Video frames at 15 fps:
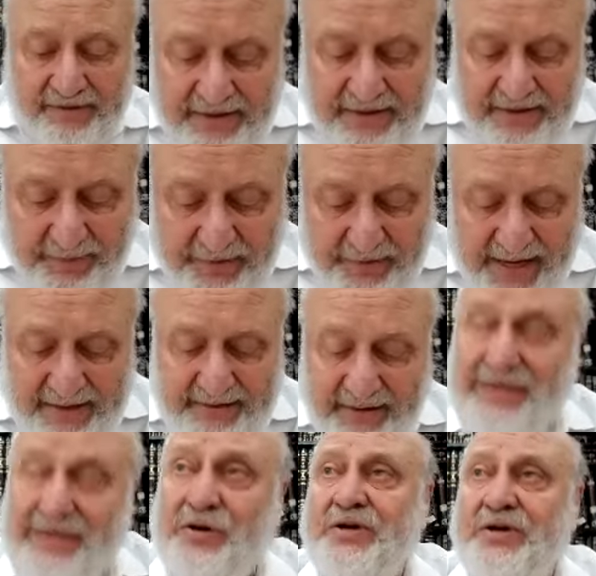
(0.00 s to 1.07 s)
Simple as that.
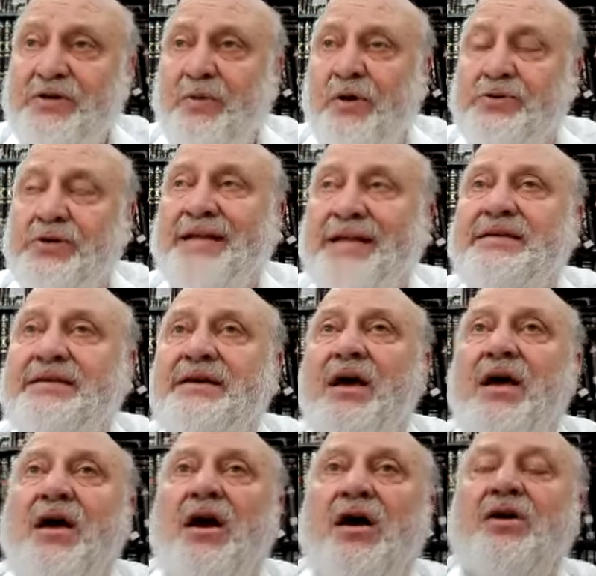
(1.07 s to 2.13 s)
That's question one. So that's
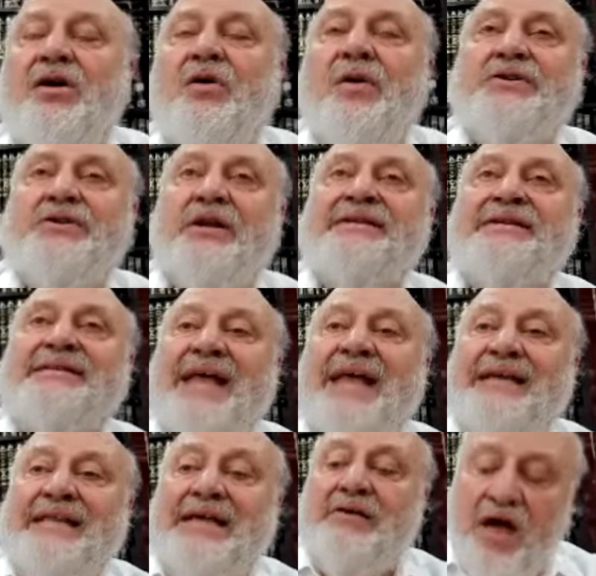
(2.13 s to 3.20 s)
a question
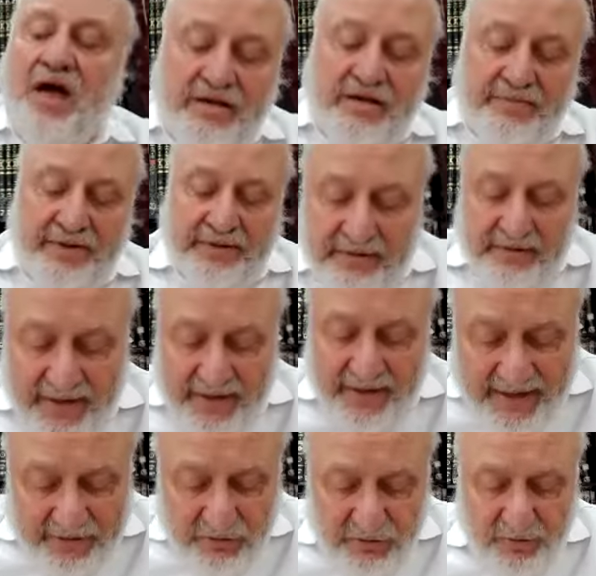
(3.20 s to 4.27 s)
understanding their argument. And
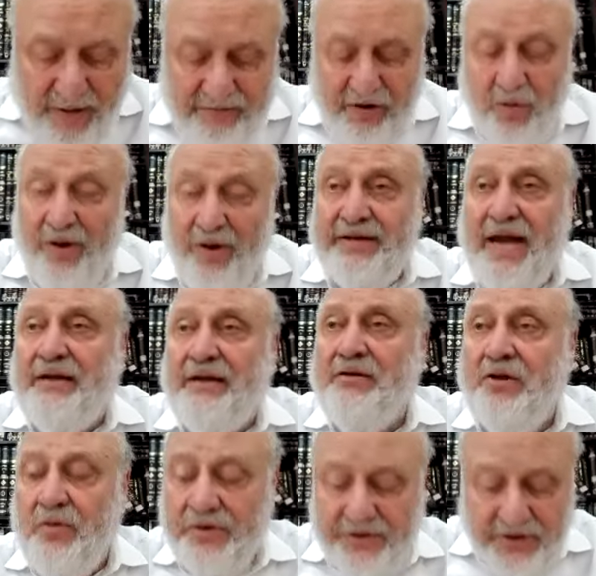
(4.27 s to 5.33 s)
then two, we have a, quite, a technical
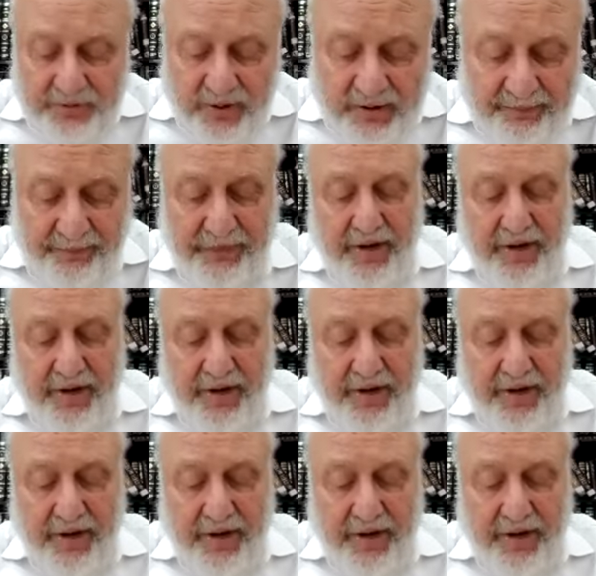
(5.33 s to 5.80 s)
question as well.